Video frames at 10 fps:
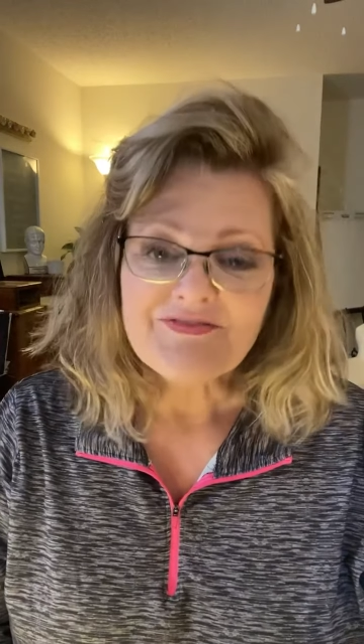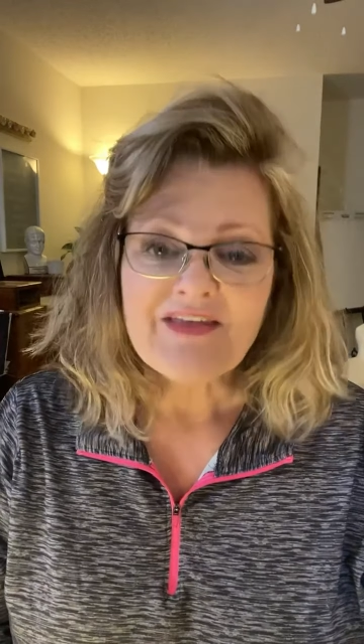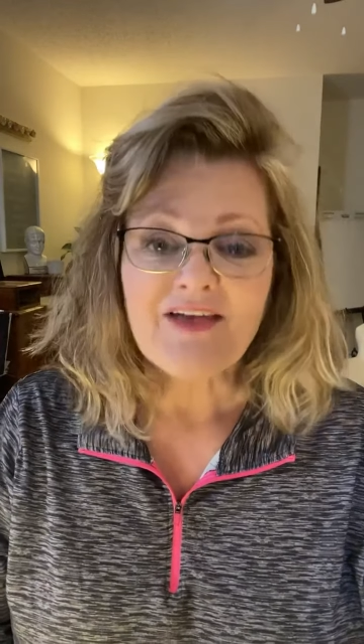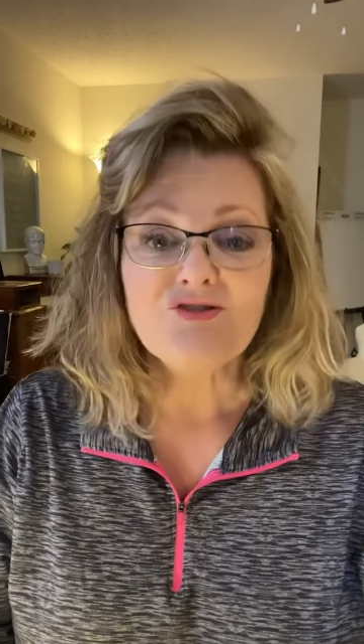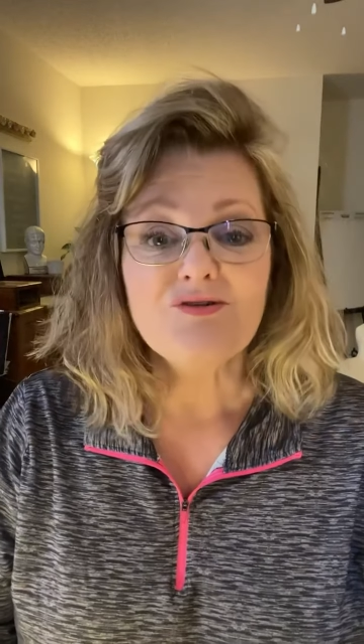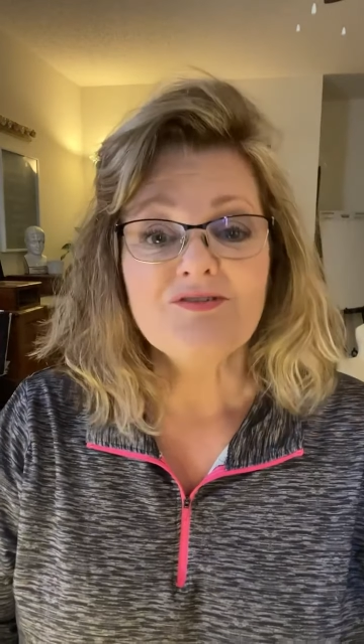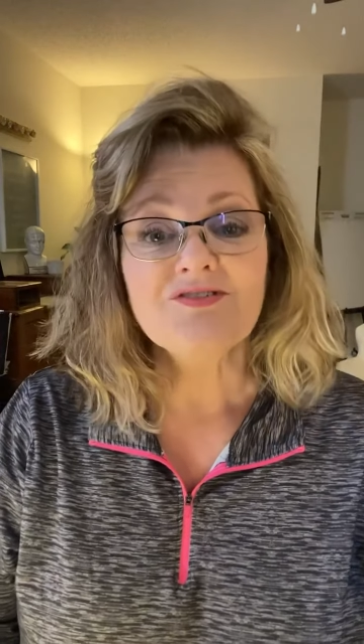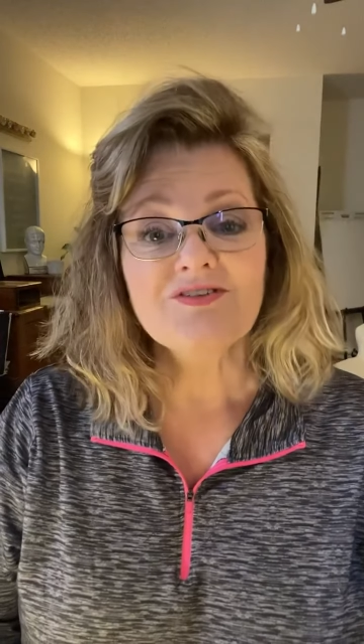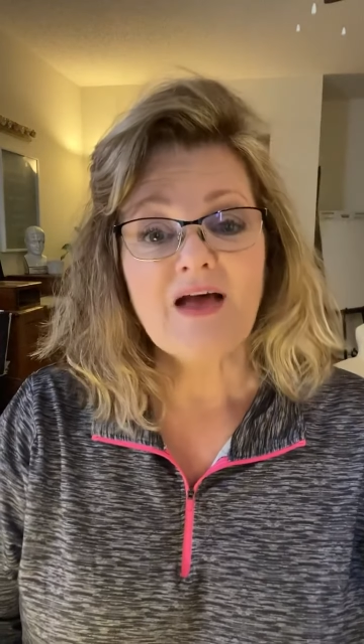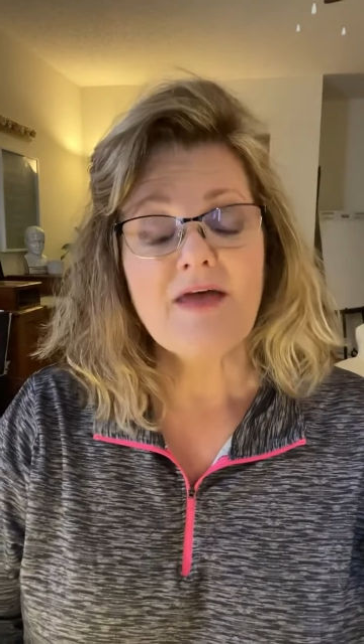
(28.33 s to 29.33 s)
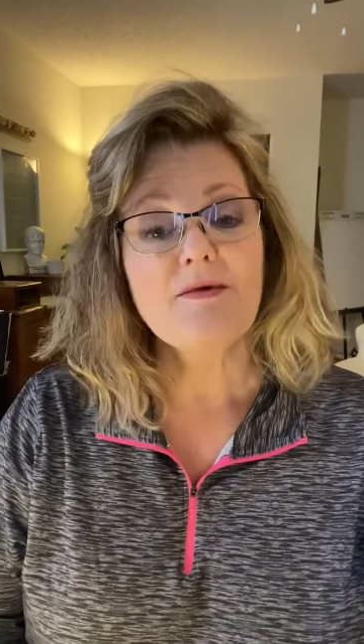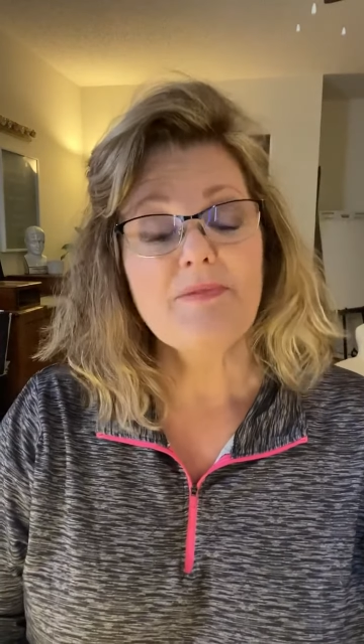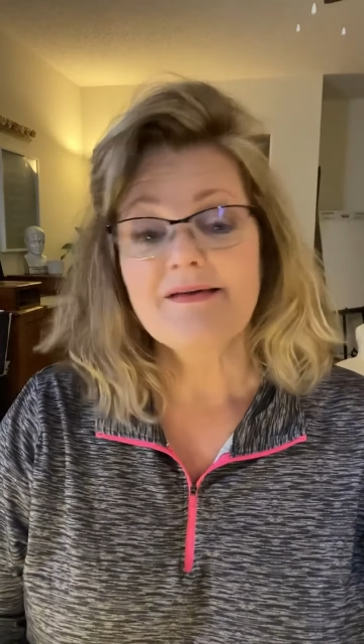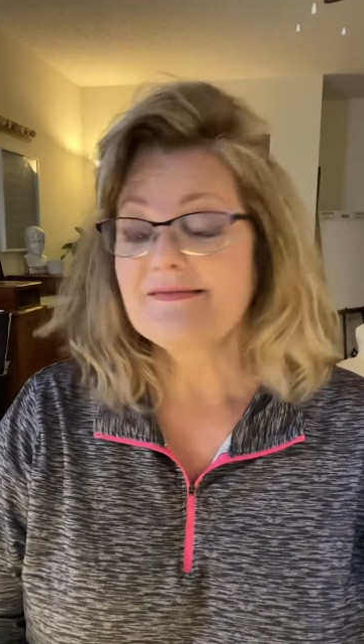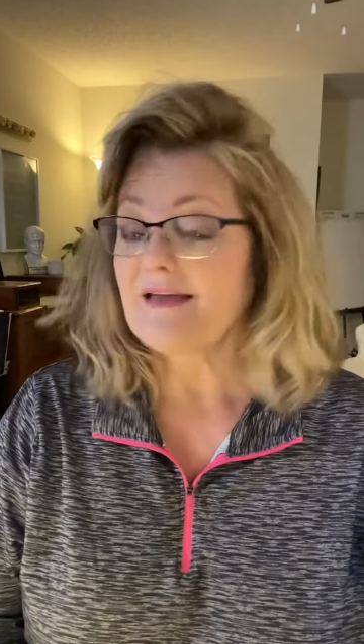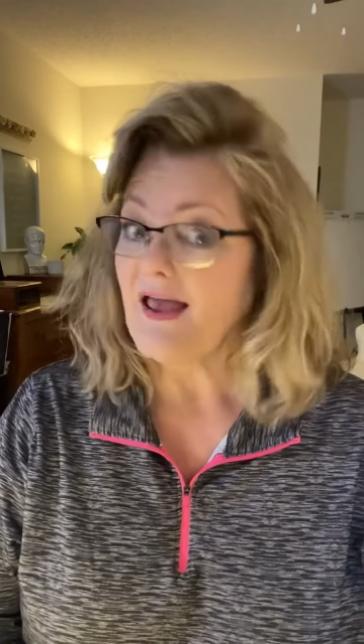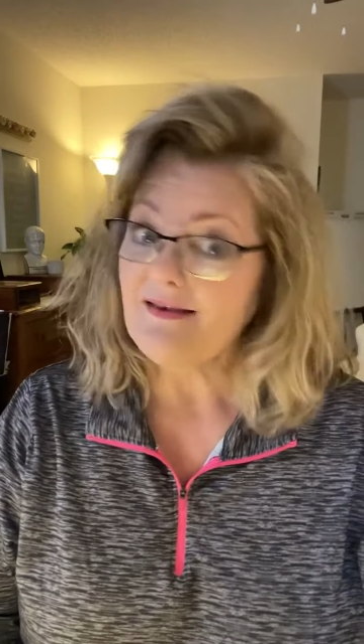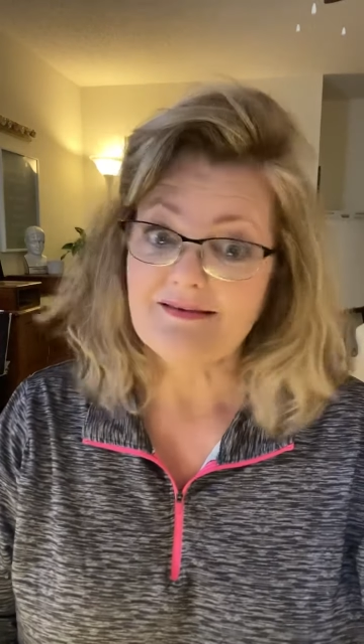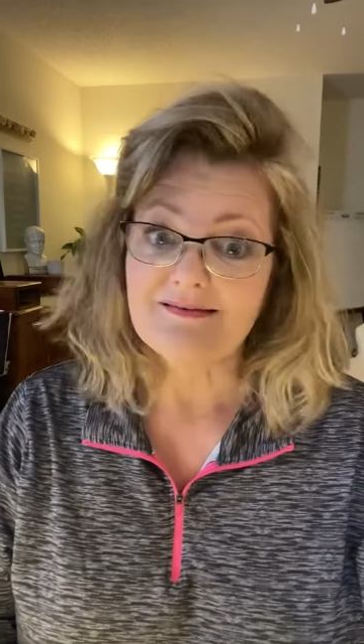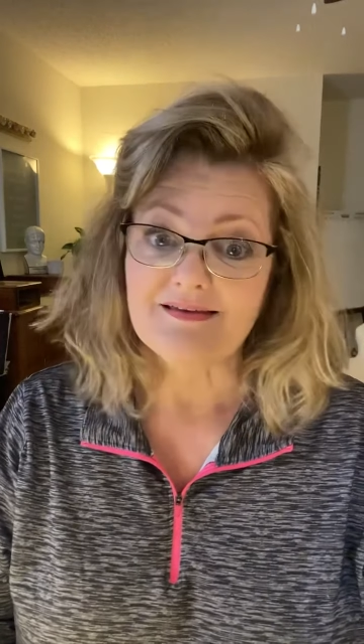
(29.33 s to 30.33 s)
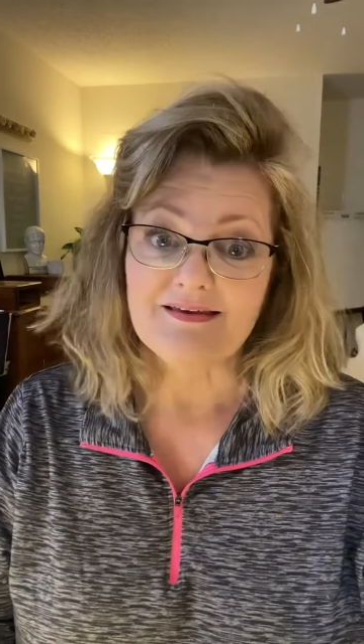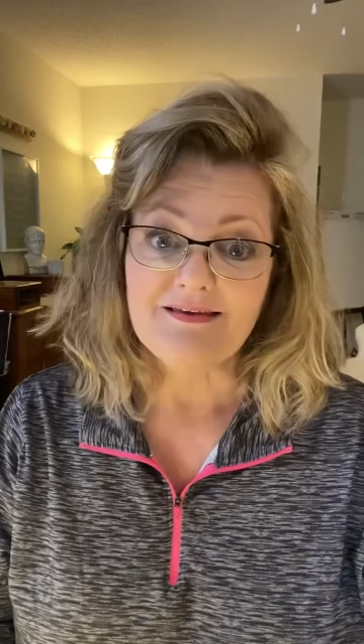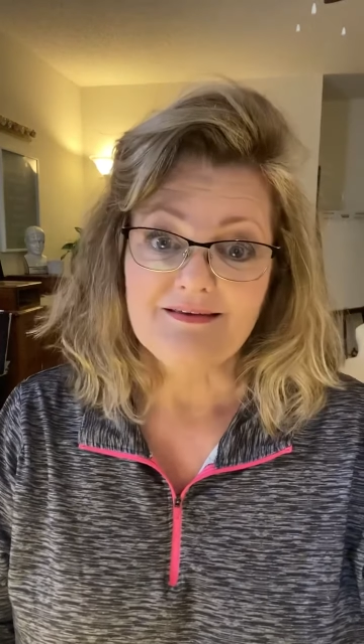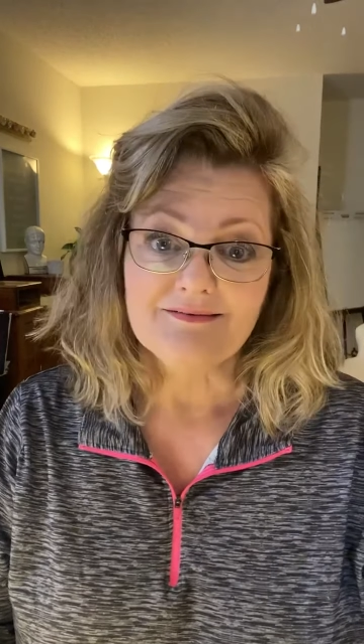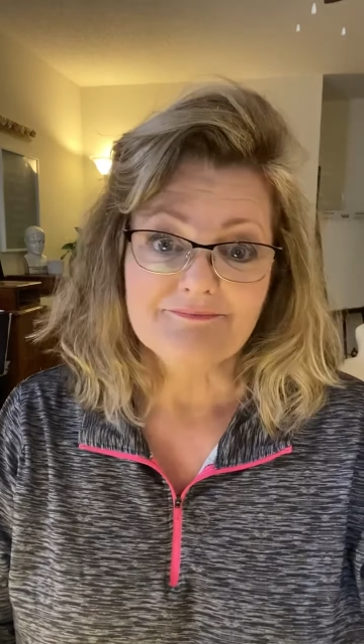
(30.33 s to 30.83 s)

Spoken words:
as you decide the best entity,